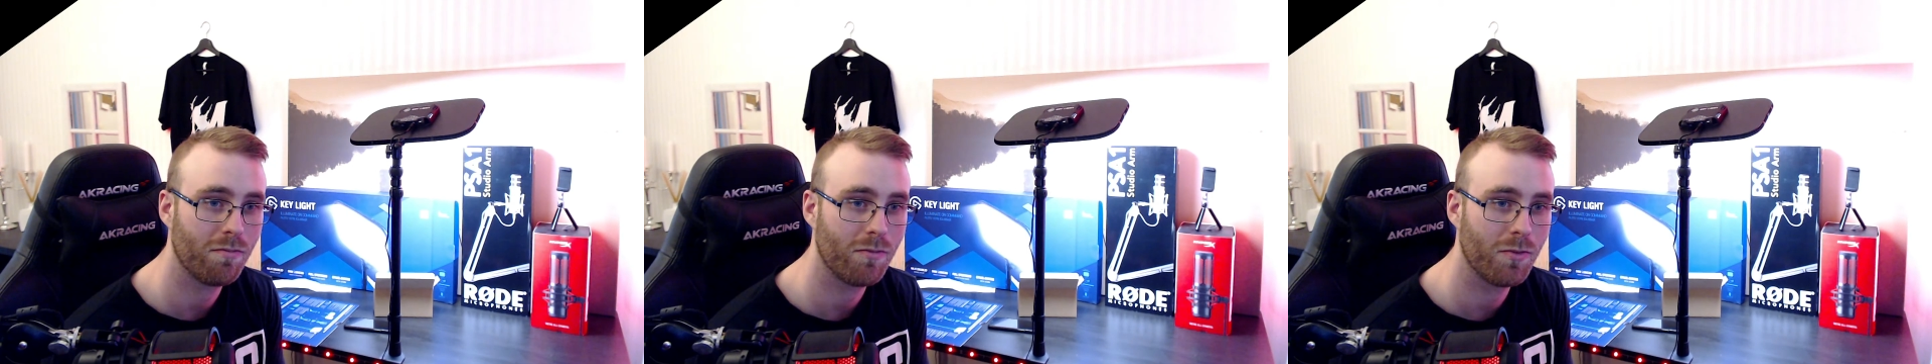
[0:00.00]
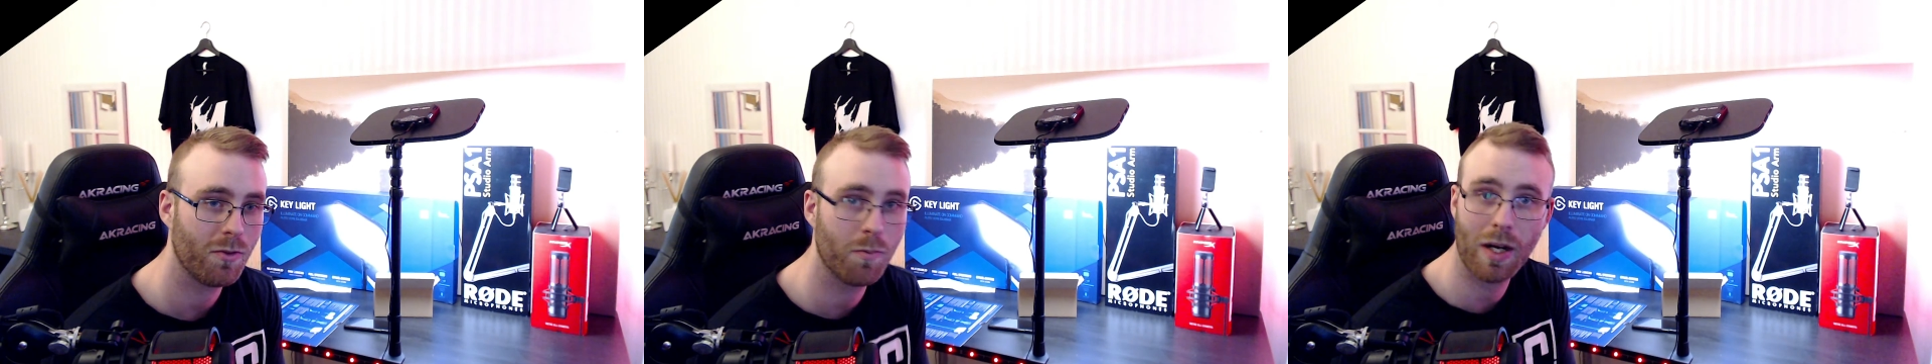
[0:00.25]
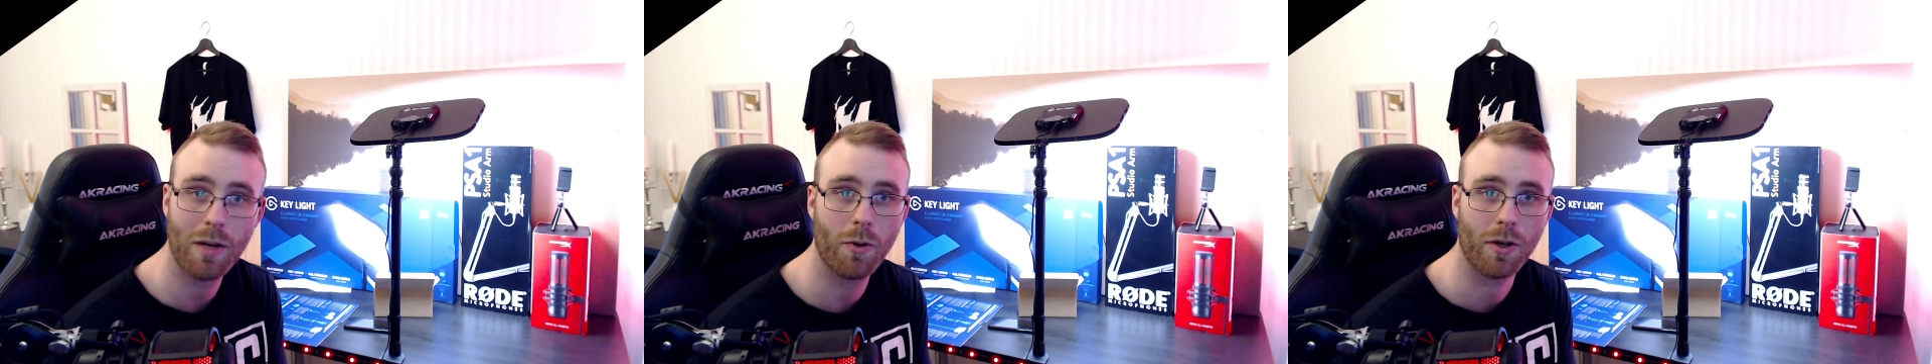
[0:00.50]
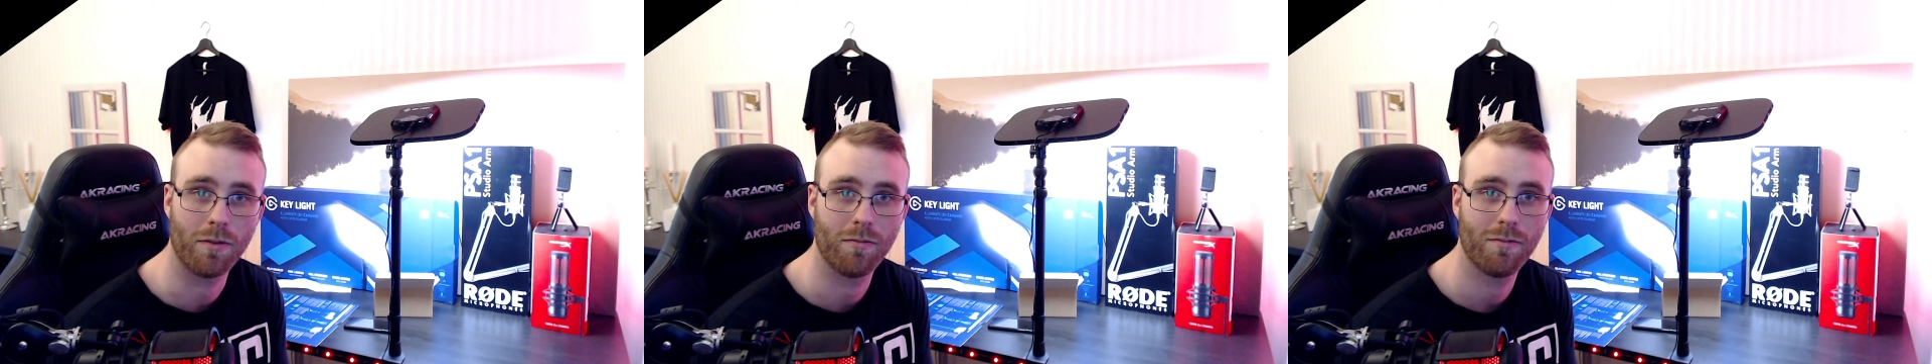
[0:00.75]
you buy
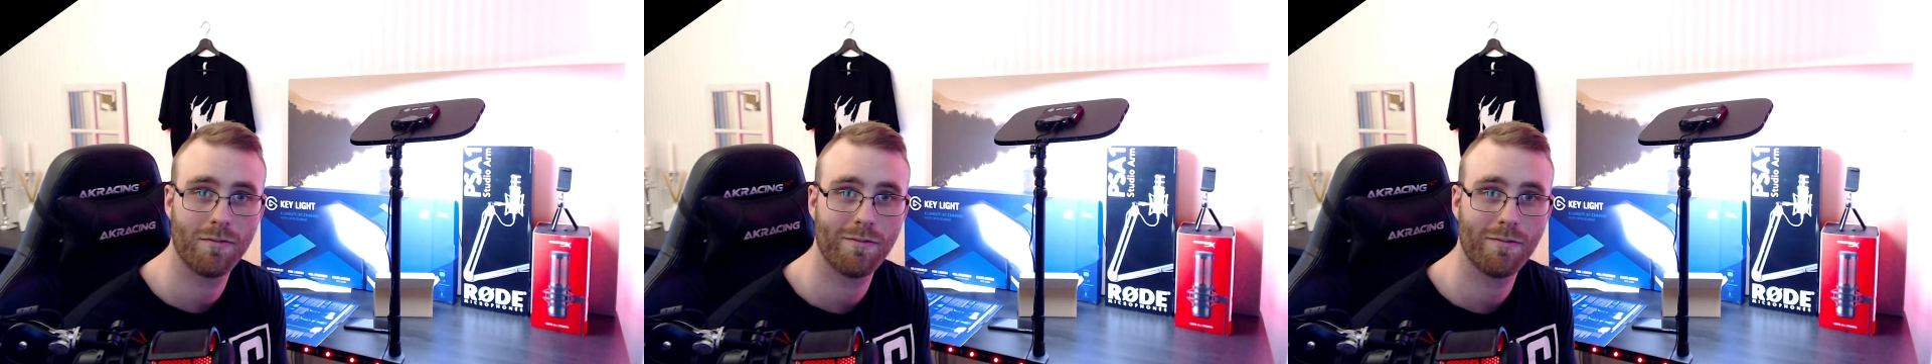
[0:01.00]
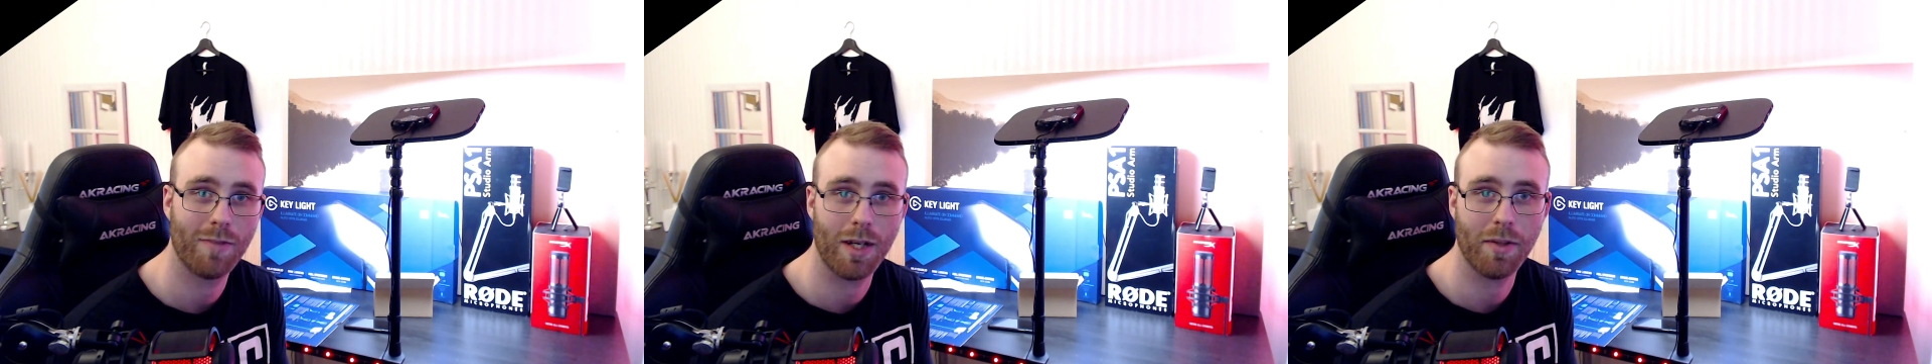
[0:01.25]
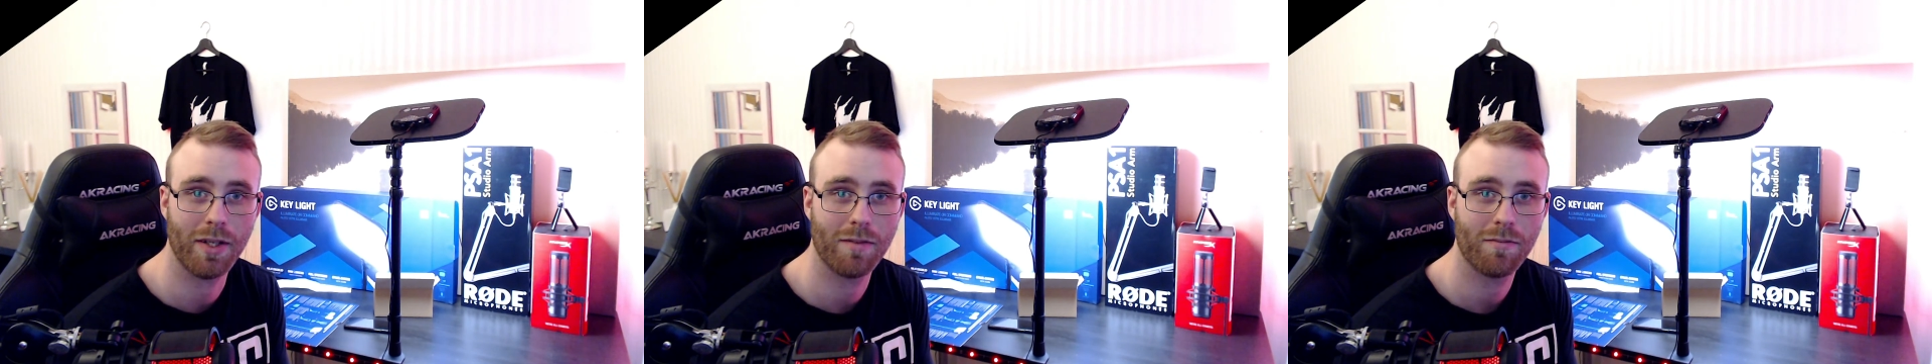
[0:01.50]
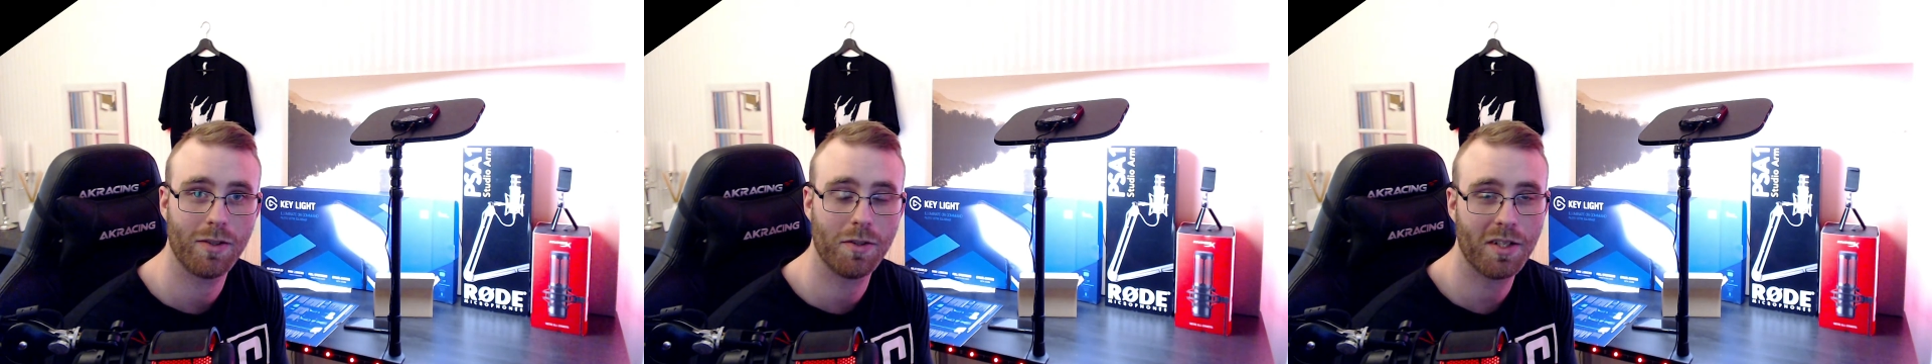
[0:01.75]
one, maybe.
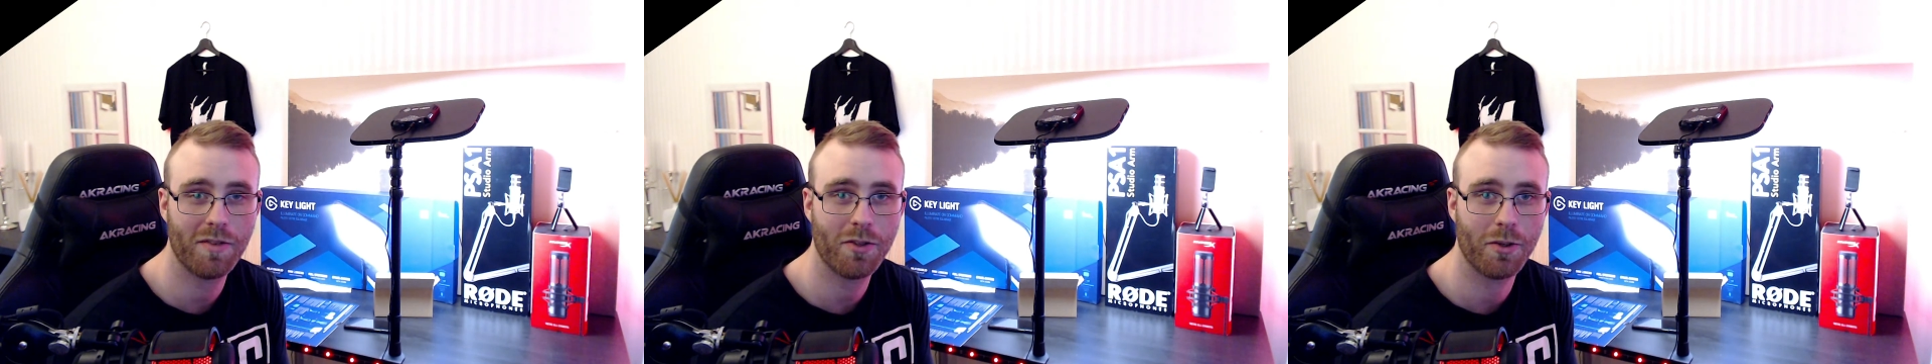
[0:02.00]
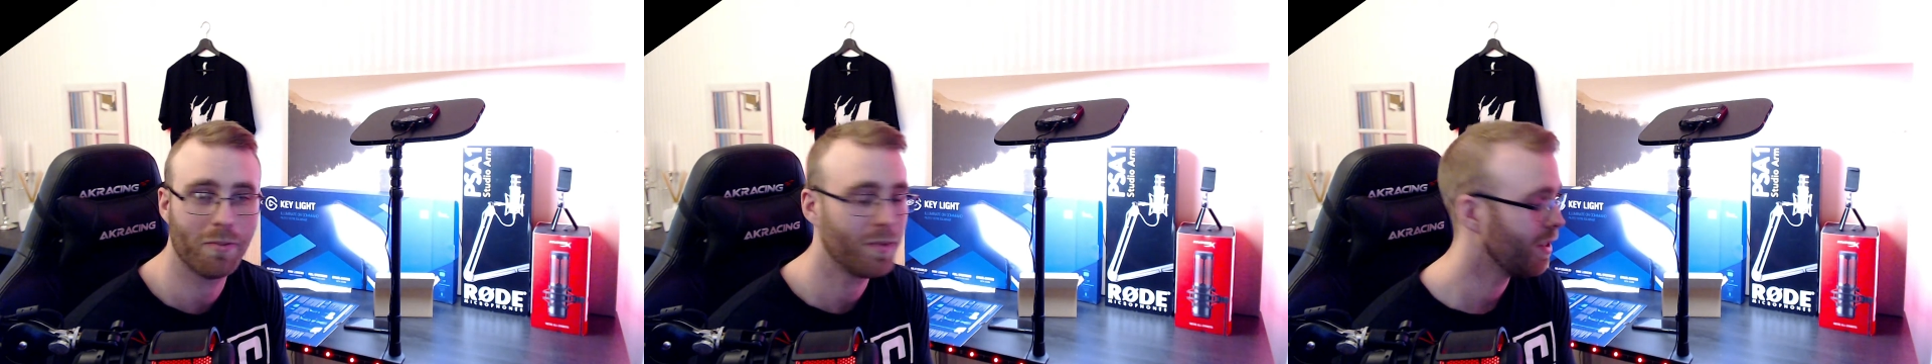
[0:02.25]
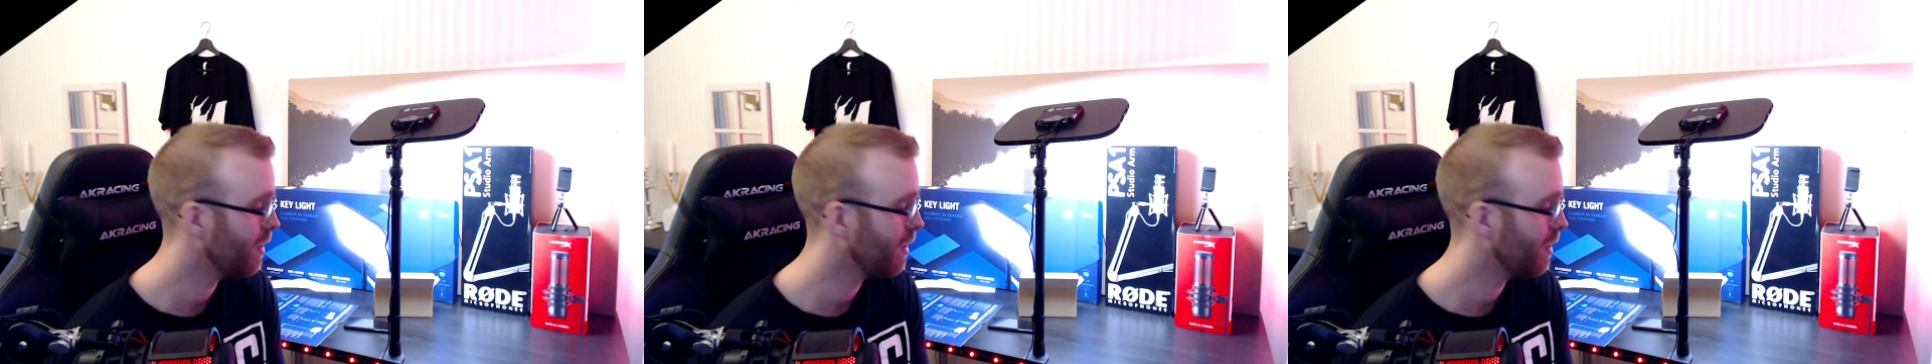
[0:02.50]
You never know.